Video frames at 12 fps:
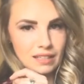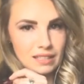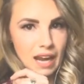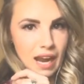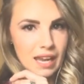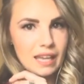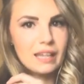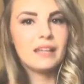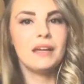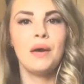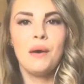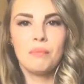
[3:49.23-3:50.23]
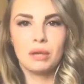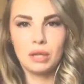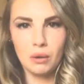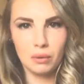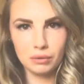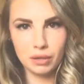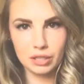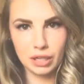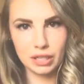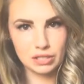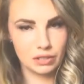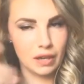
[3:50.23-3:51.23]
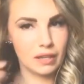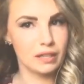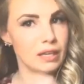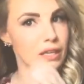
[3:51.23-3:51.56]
tight, but you don't want to run your hands through it.